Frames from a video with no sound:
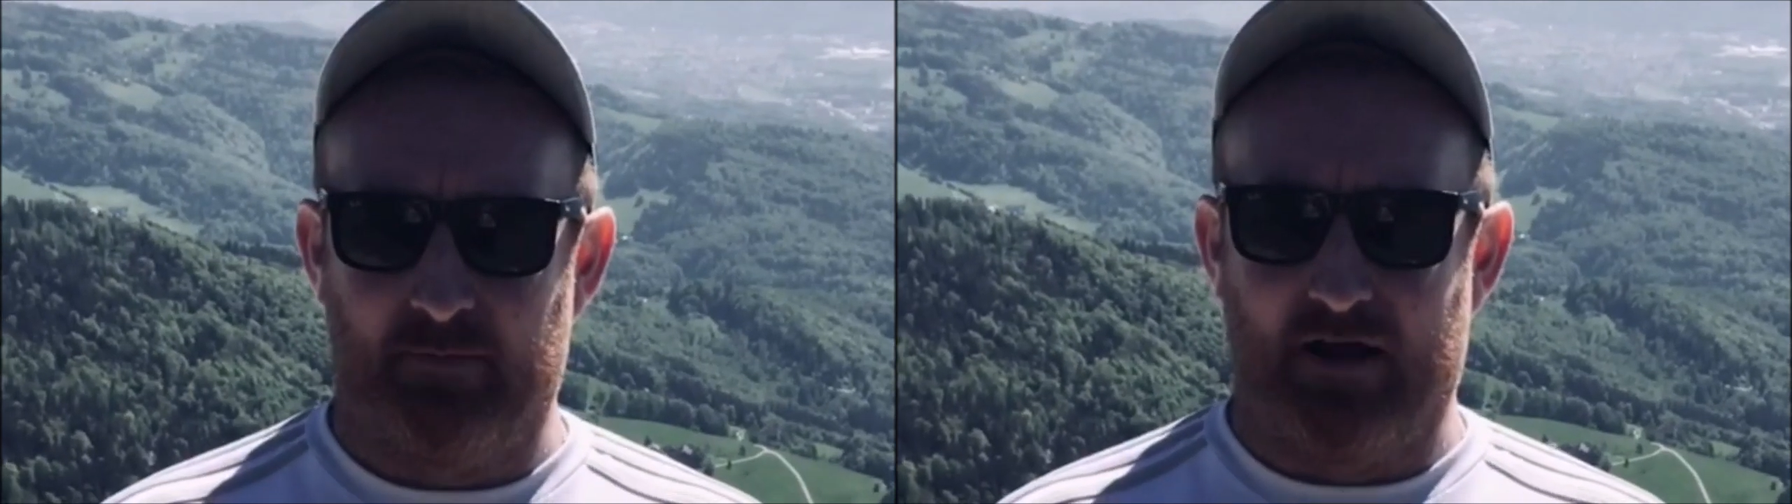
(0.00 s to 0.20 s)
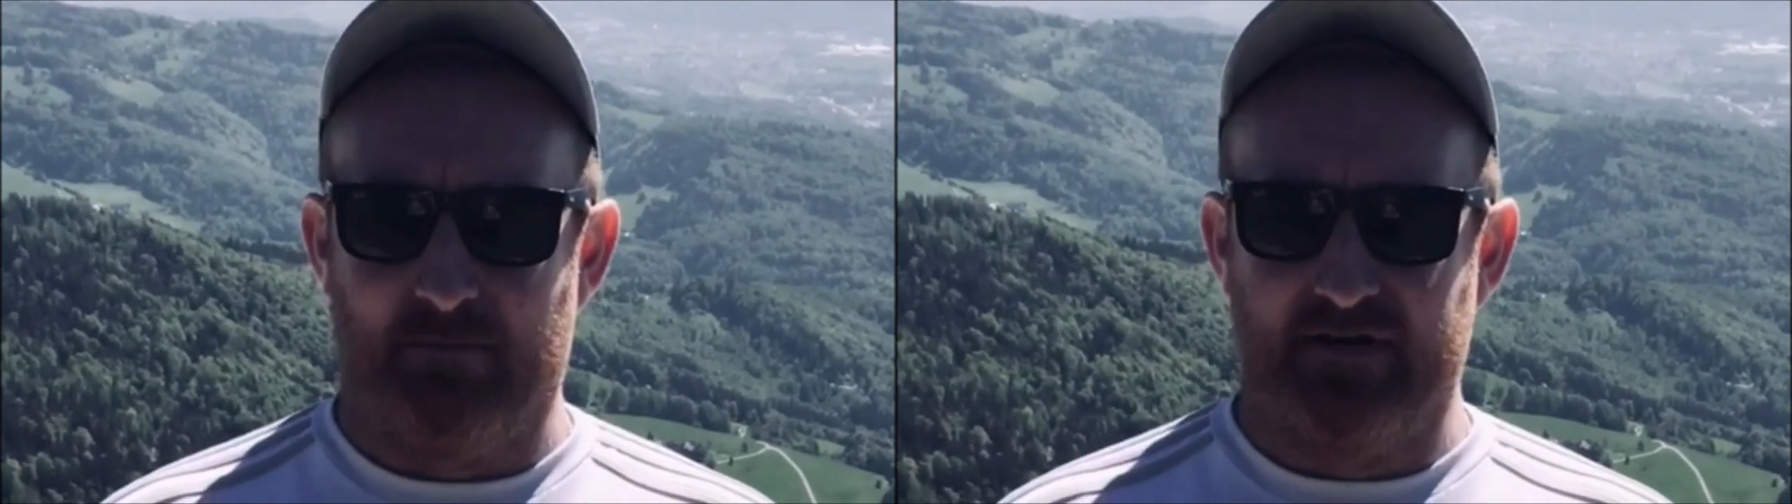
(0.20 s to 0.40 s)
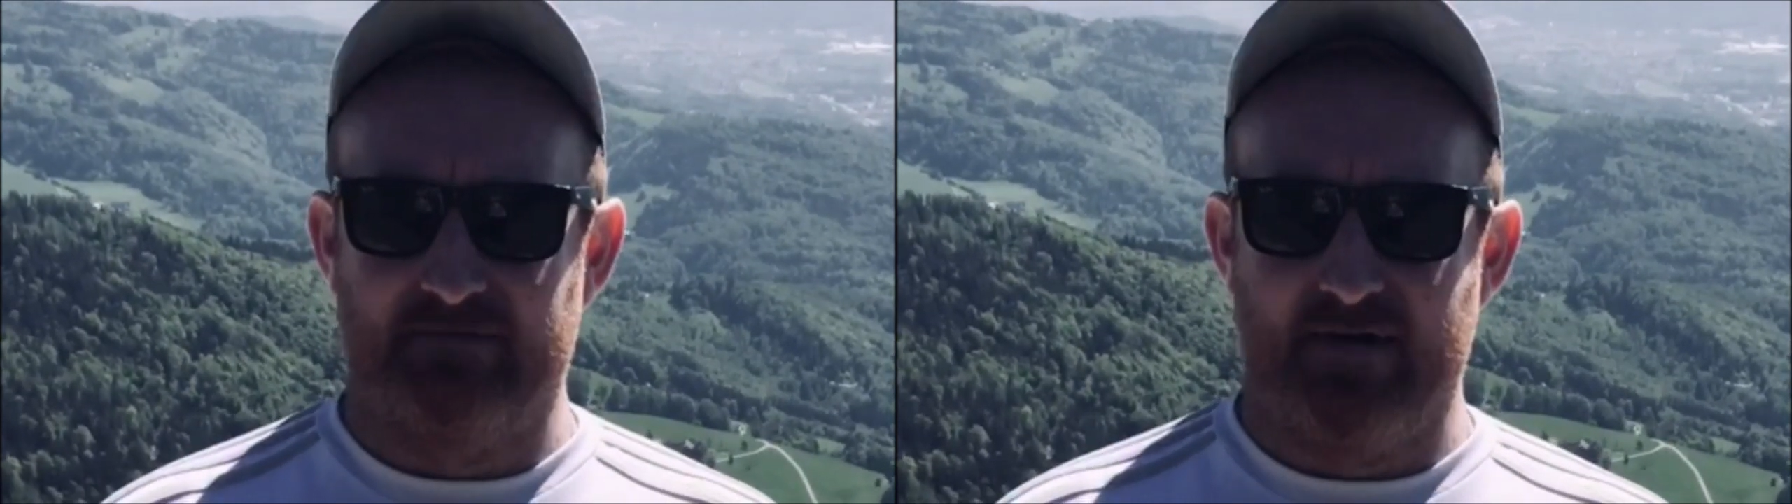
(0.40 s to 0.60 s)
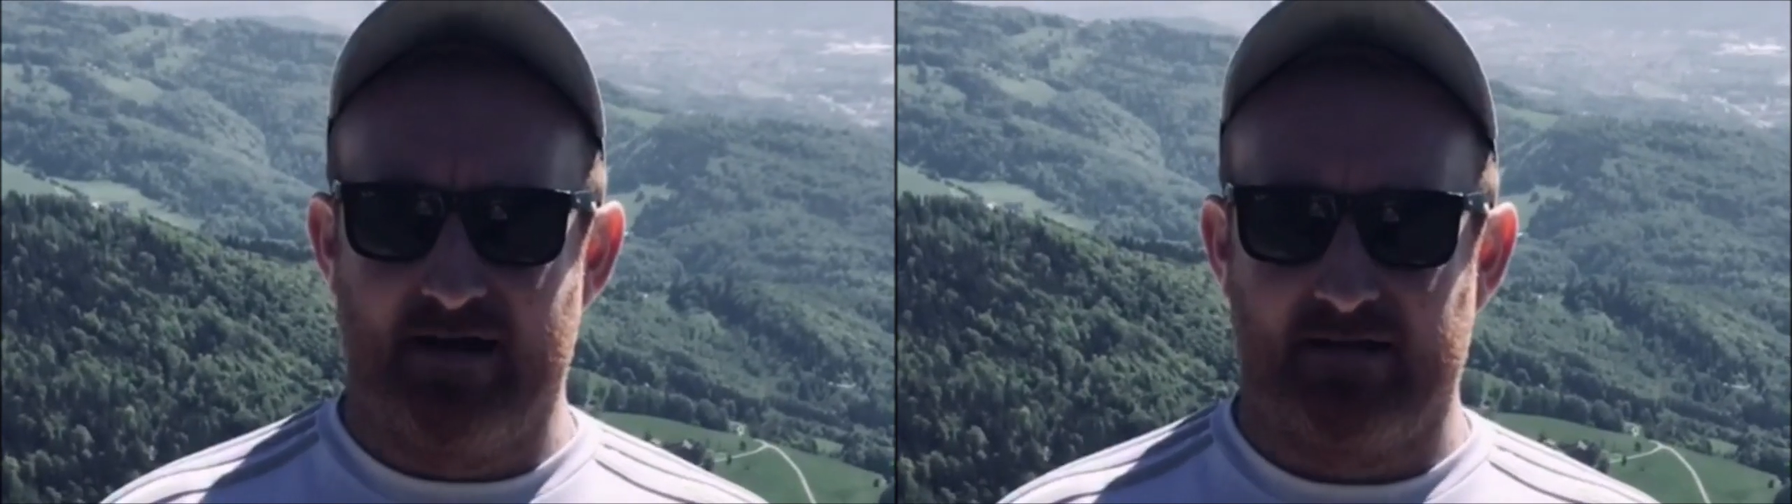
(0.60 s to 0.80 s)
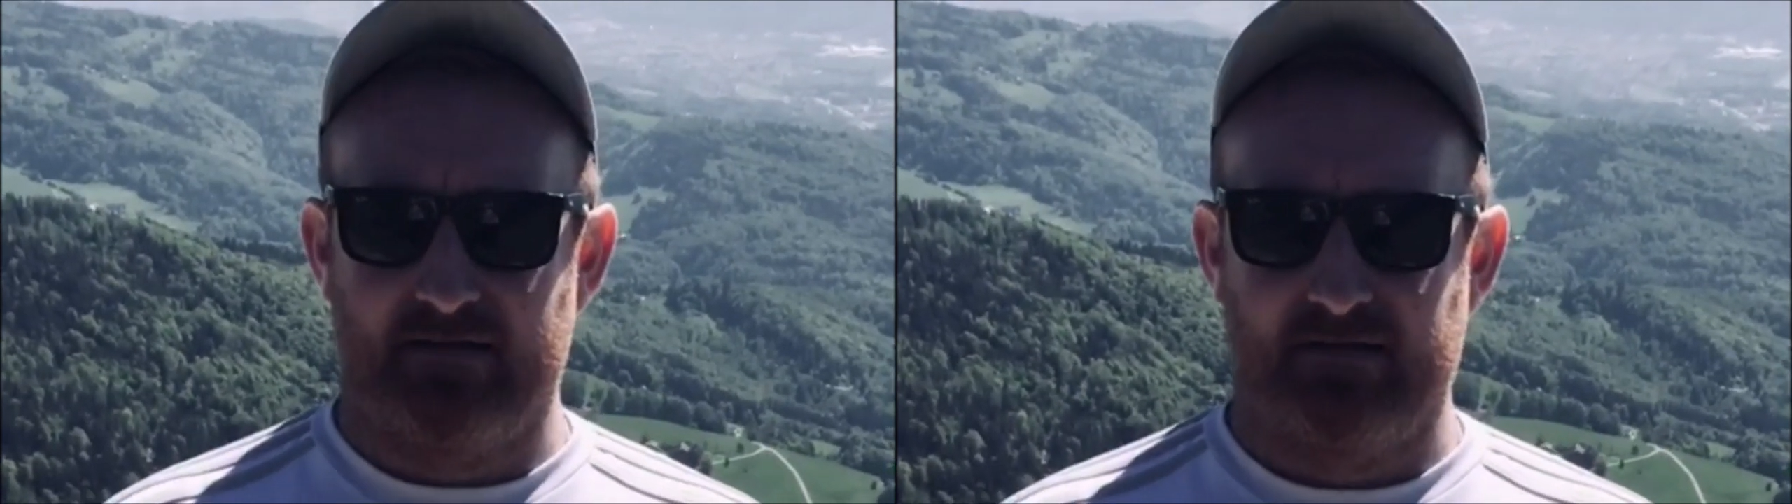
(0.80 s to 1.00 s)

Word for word: broke up with a mat.